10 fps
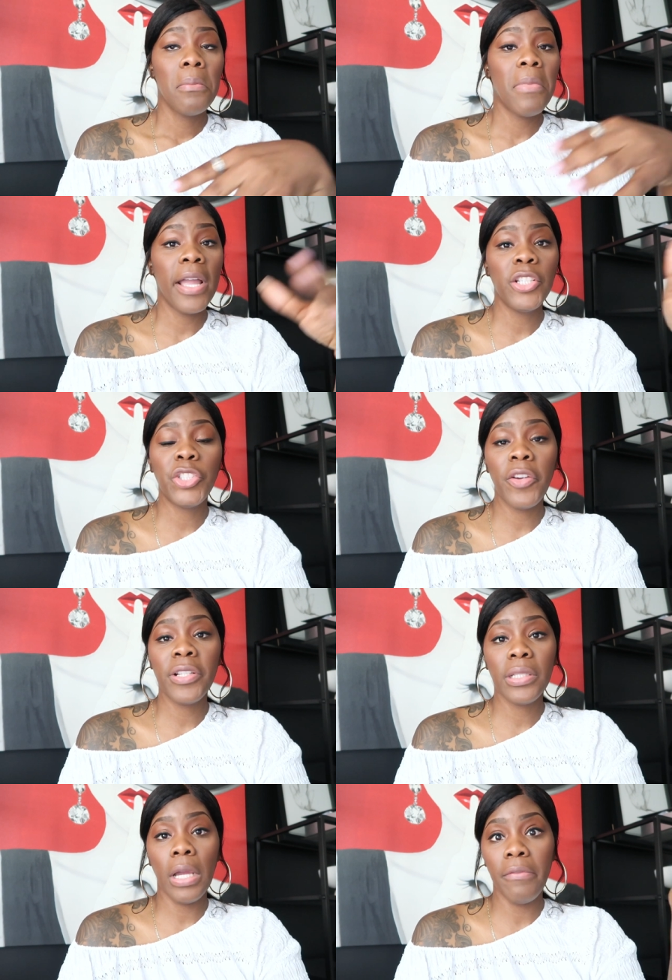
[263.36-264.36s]
My
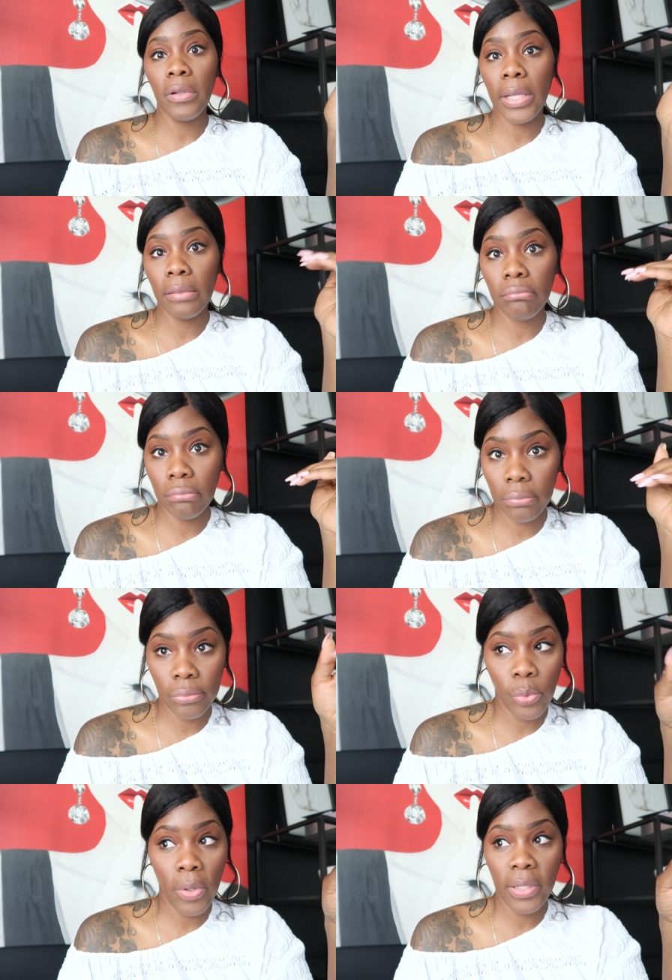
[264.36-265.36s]
insurance covered like
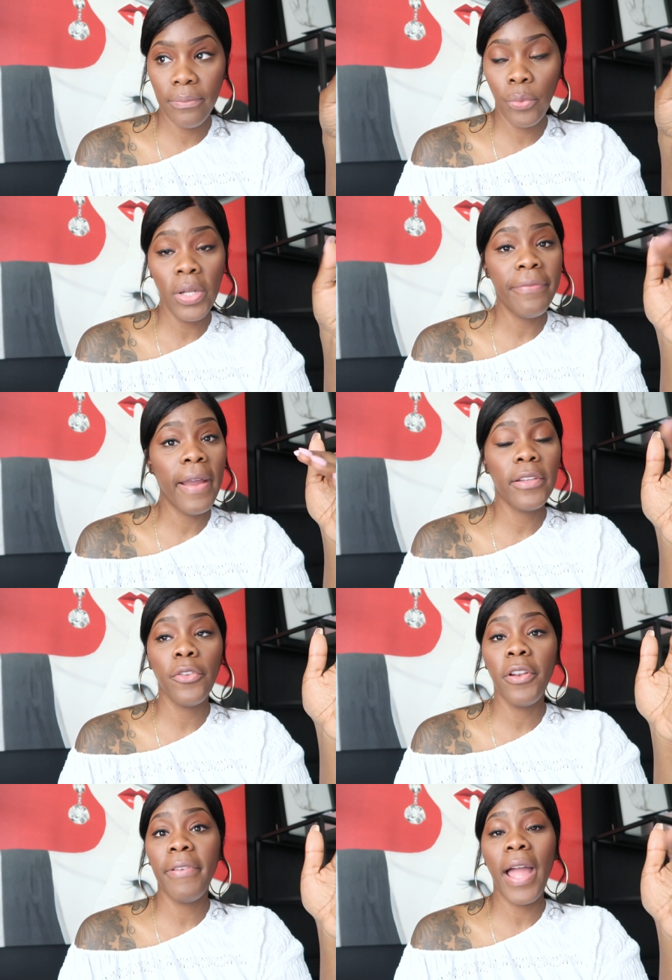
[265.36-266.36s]
20 25 to
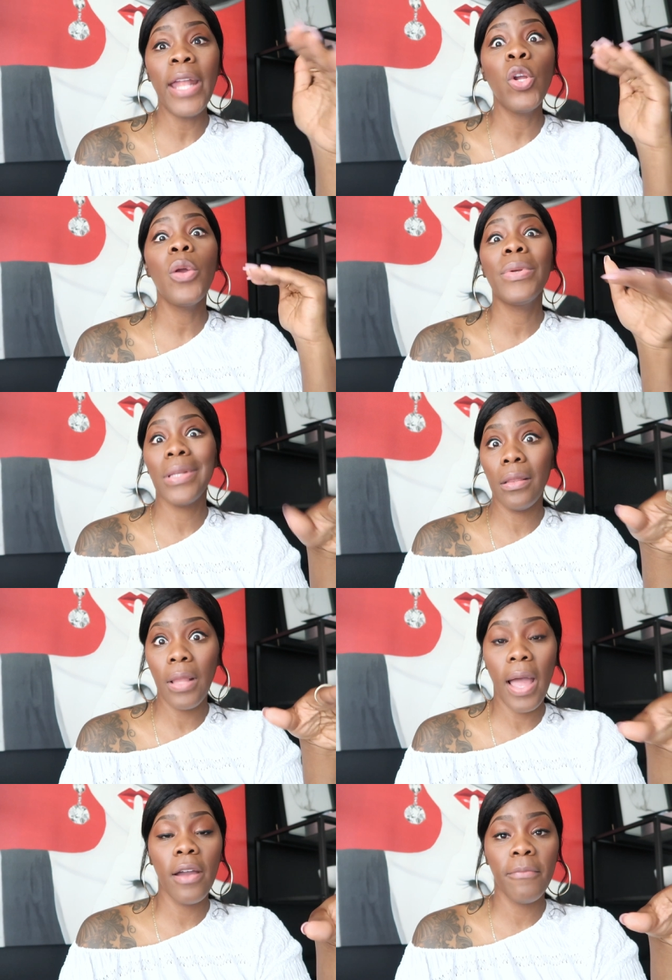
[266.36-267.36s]
35. I know it was a
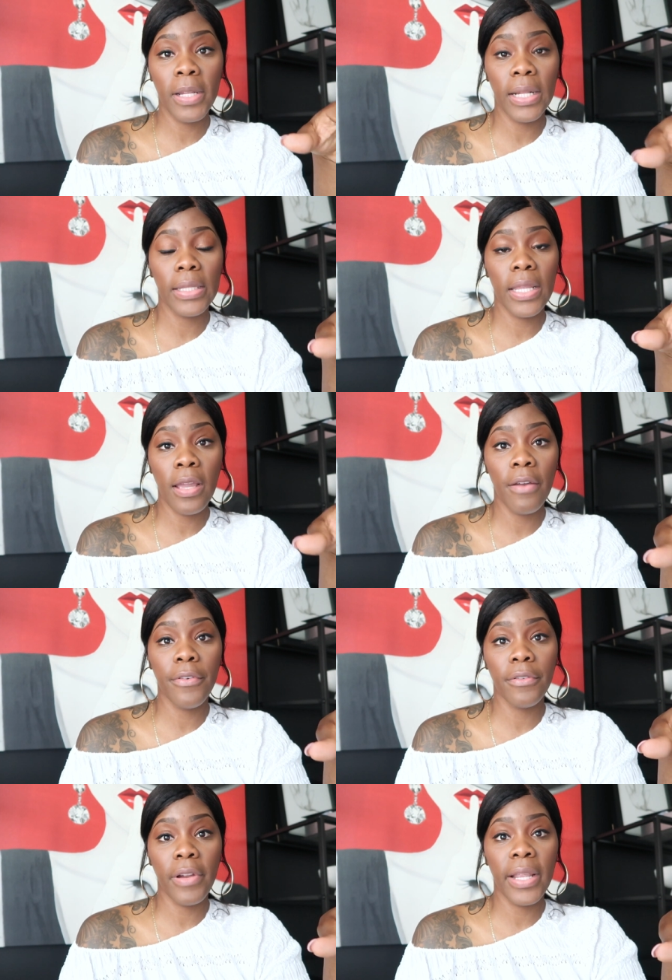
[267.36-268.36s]
lot of money that they
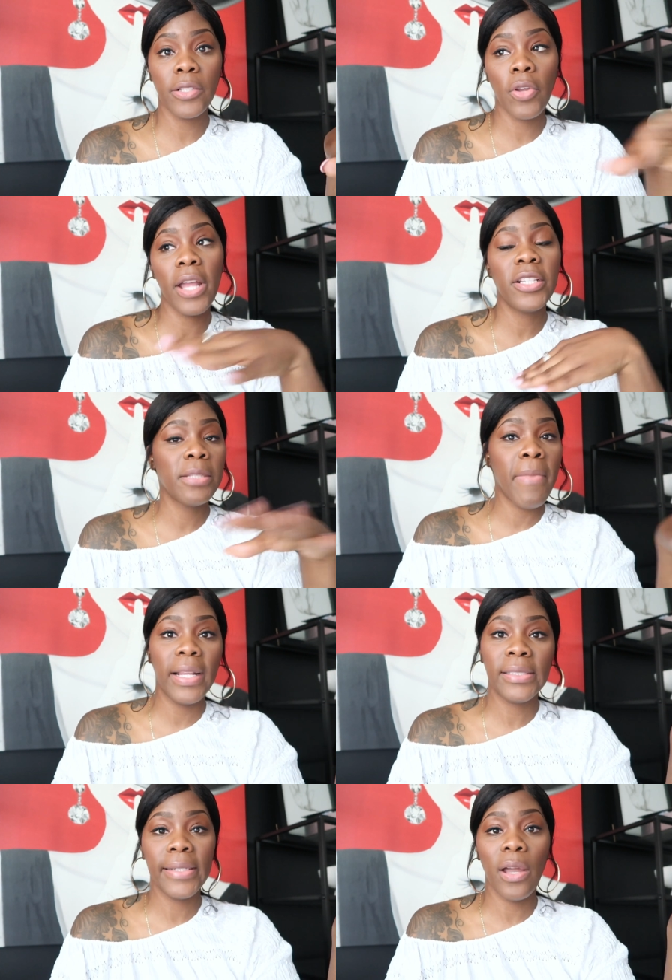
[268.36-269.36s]
covered, right? So I just
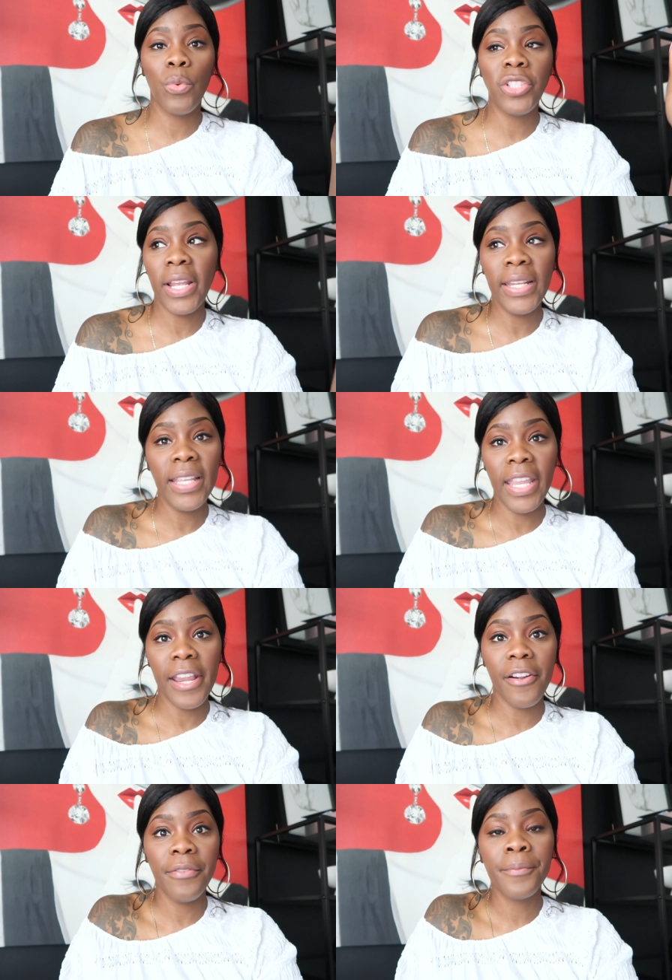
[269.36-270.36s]
maxed it out, which I didn't
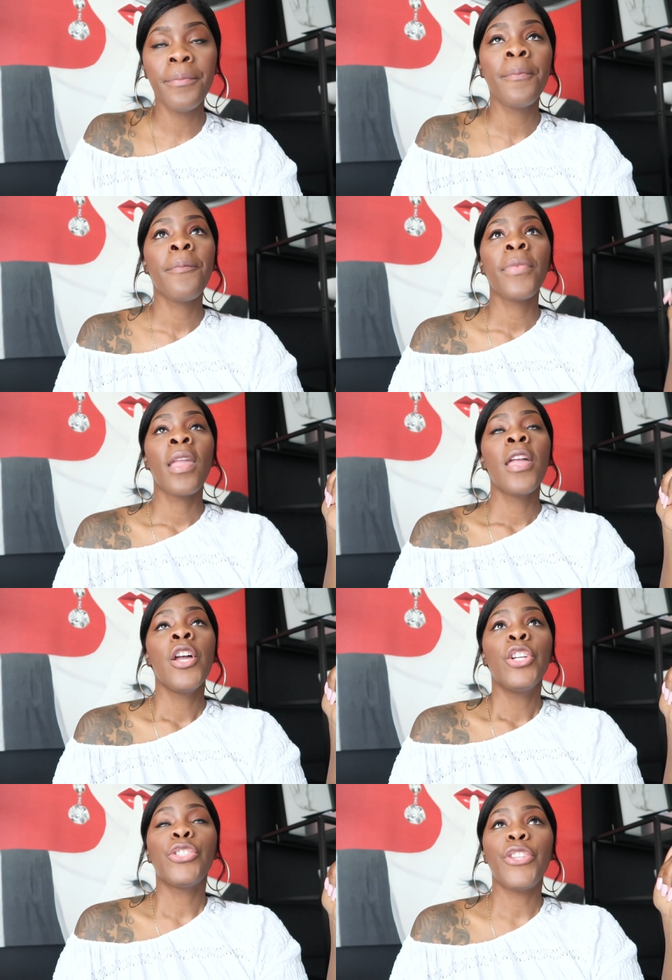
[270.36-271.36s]
care.
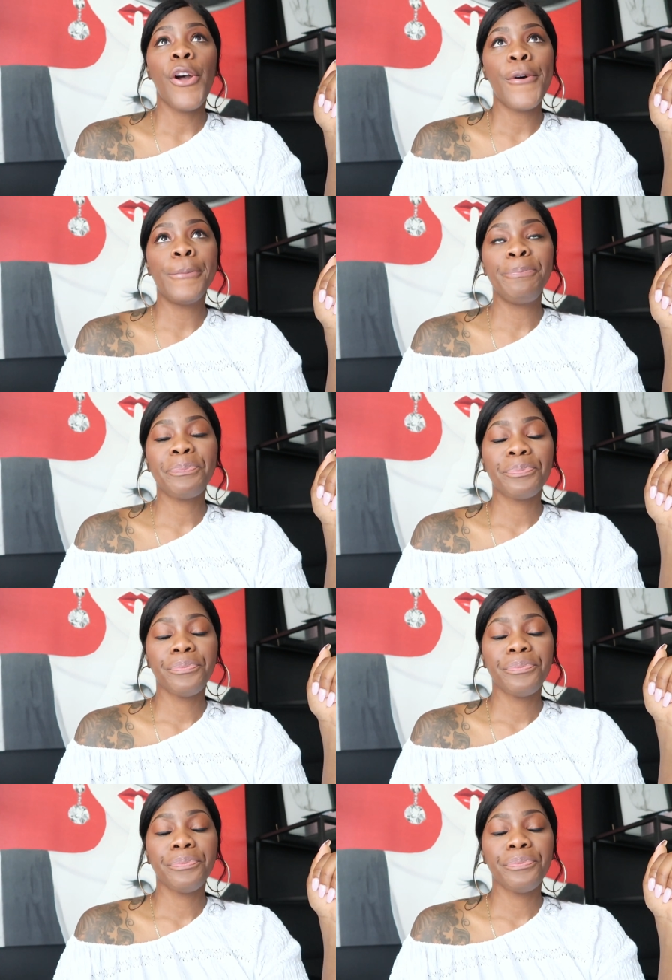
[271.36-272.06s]
So